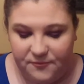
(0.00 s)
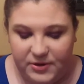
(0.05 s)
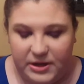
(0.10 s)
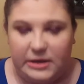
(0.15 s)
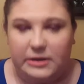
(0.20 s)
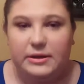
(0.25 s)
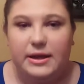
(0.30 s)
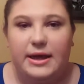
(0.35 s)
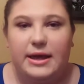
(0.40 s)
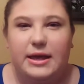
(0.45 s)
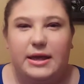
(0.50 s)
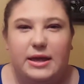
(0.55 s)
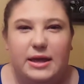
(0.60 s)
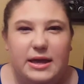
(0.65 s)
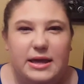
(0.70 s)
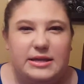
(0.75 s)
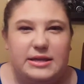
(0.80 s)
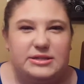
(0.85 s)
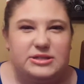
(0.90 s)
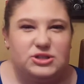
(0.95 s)
feel like
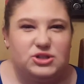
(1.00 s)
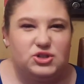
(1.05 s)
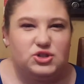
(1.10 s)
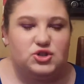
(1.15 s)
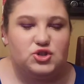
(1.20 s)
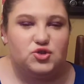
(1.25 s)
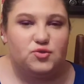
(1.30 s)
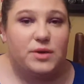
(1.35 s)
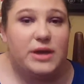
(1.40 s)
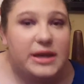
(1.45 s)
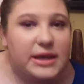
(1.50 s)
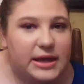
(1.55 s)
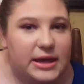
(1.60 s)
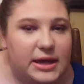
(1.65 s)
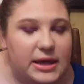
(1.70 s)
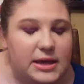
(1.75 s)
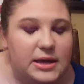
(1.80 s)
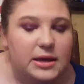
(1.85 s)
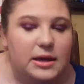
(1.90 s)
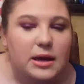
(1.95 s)
it's
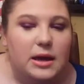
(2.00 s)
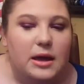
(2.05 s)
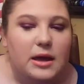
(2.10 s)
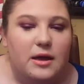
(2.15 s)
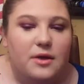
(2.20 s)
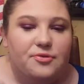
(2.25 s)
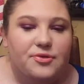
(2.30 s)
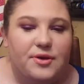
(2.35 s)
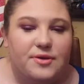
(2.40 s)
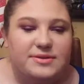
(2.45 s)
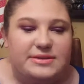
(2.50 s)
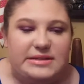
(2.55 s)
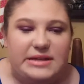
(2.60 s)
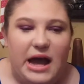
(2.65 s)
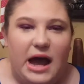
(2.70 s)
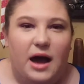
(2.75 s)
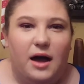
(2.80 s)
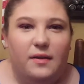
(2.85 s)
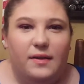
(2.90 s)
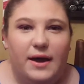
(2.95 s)
streaky. There's
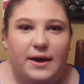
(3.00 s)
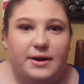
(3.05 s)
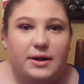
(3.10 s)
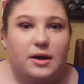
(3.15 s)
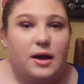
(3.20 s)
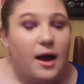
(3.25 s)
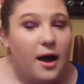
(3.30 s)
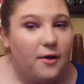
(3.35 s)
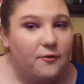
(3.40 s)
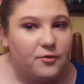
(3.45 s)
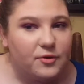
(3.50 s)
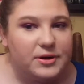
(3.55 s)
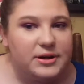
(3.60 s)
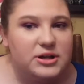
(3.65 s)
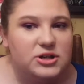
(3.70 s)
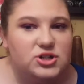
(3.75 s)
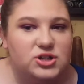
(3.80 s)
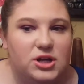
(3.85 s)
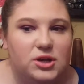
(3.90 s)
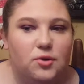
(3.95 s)
not a lot of
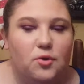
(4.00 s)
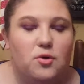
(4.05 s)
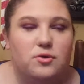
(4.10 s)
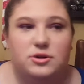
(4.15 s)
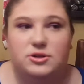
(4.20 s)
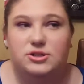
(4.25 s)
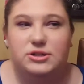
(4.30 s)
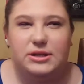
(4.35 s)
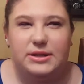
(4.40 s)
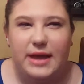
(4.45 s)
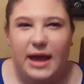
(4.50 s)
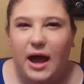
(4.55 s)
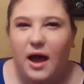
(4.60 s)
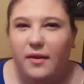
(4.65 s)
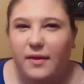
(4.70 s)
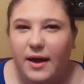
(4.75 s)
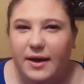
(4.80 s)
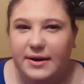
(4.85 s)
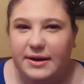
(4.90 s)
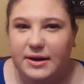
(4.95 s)
coverage. In order to get a
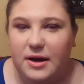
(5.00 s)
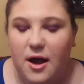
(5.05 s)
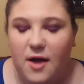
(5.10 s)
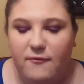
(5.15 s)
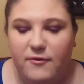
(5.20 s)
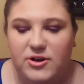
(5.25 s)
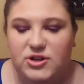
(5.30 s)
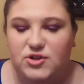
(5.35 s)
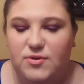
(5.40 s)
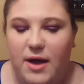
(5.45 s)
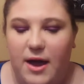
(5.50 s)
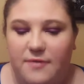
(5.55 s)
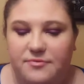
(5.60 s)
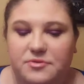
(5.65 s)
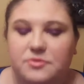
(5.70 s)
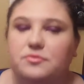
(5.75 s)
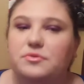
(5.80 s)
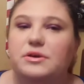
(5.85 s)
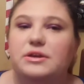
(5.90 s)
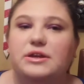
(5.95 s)
lot of coverage, you have
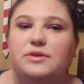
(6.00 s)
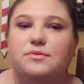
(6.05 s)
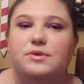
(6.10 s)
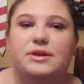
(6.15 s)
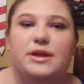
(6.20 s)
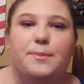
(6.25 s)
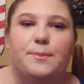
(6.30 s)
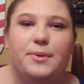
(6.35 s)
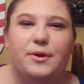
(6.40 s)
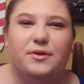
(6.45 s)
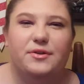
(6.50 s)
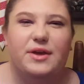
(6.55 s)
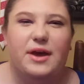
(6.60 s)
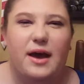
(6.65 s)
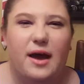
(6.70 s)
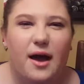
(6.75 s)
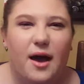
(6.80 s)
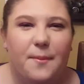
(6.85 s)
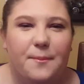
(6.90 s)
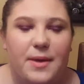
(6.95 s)
to really, really build it
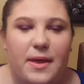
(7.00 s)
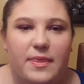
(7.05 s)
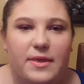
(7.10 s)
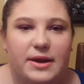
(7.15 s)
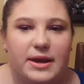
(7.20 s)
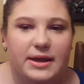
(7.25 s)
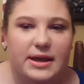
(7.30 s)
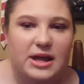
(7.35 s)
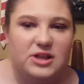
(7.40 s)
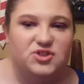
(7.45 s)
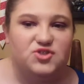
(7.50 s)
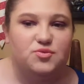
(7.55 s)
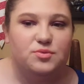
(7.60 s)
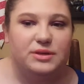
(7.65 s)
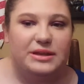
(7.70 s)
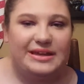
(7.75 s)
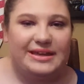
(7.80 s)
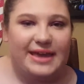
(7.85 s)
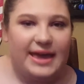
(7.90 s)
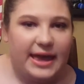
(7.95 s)
up, and then it gets
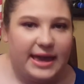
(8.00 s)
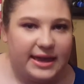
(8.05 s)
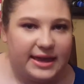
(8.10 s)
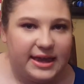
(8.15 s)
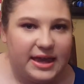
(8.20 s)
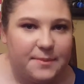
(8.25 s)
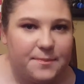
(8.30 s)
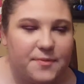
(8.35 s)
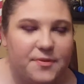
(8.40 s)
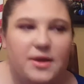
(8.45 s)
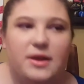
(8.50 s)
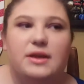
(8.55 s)
really cakey, but